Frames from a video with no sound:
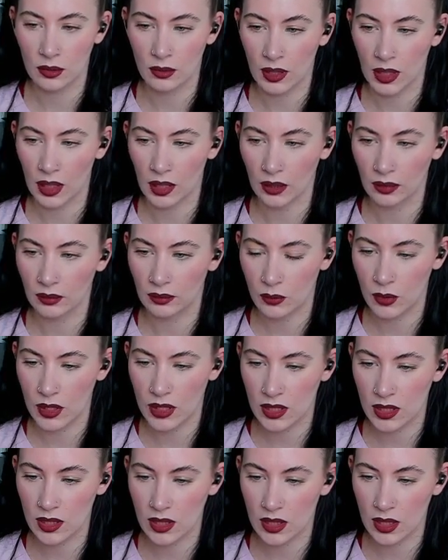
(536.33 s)
Okay,
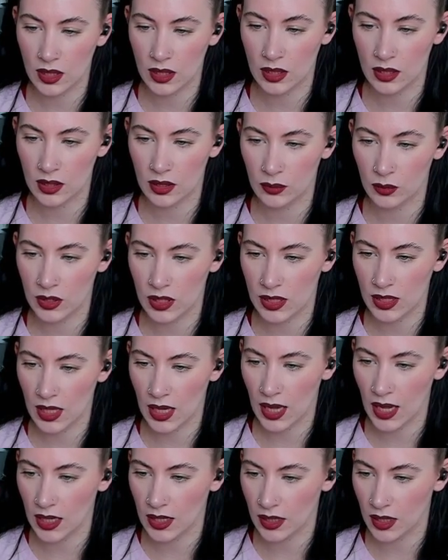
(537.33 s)
what's the
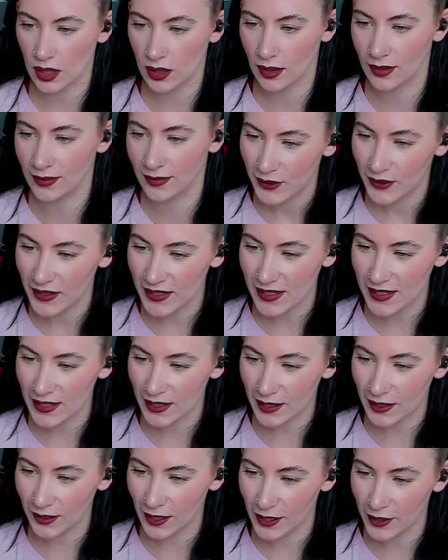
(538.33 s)
hanging, what's the
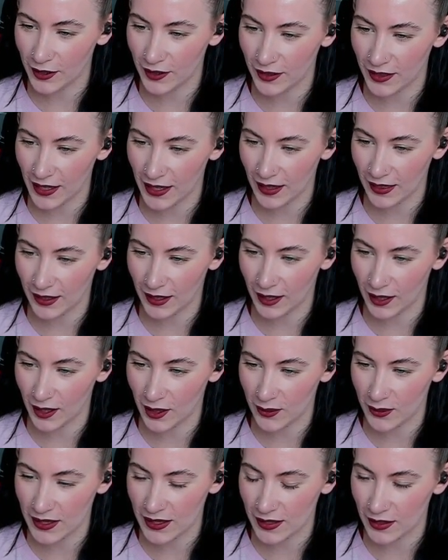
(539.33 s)
clutter thing that I
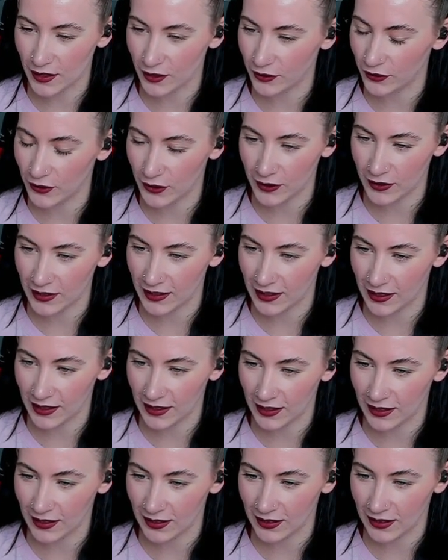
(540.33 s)
always look for that
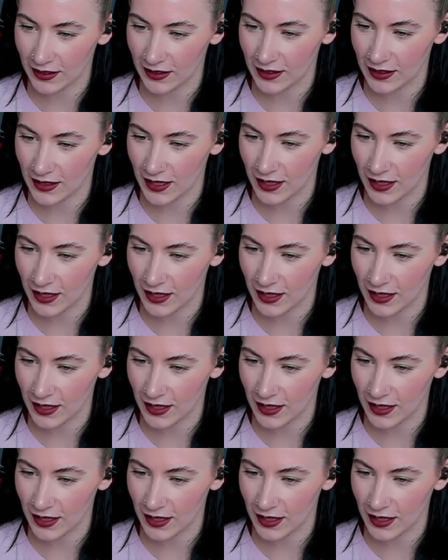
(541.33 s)
I can